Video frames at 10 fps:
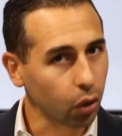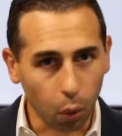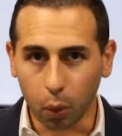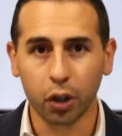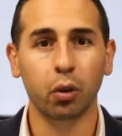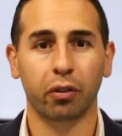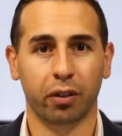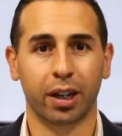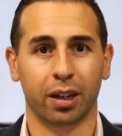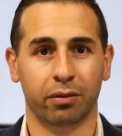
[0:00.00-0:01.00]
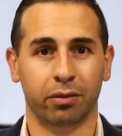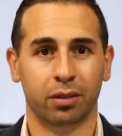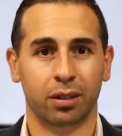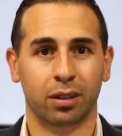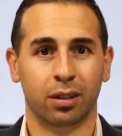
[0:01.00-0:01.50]
What are you afraid of?
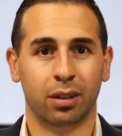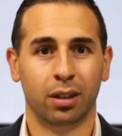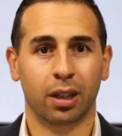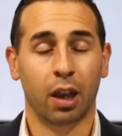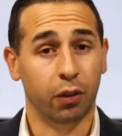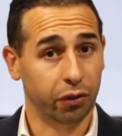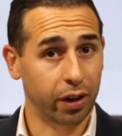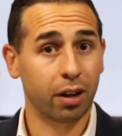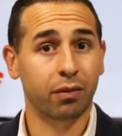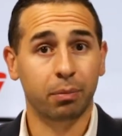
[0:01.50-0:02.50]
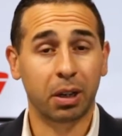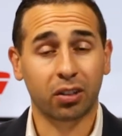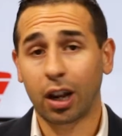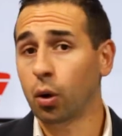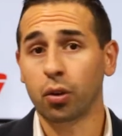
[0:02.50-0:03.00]
If you're afraid of because
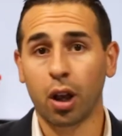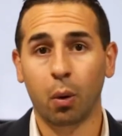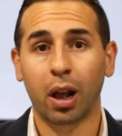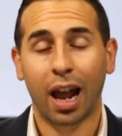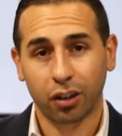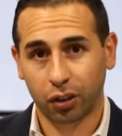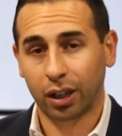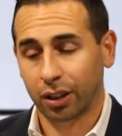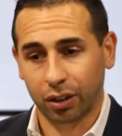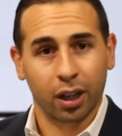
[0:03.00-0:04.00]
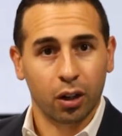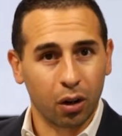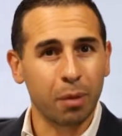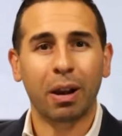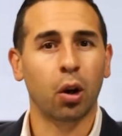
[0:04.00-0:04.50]
I don't know it, I just said, listen, go
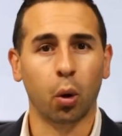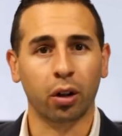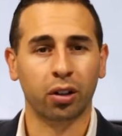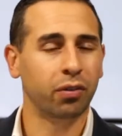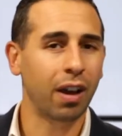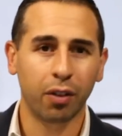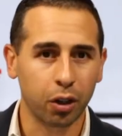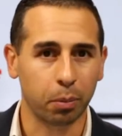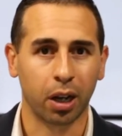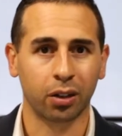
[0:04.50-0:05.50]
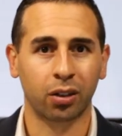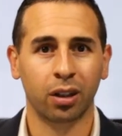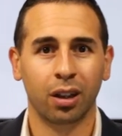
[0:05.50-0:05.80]
get my course. It's $500.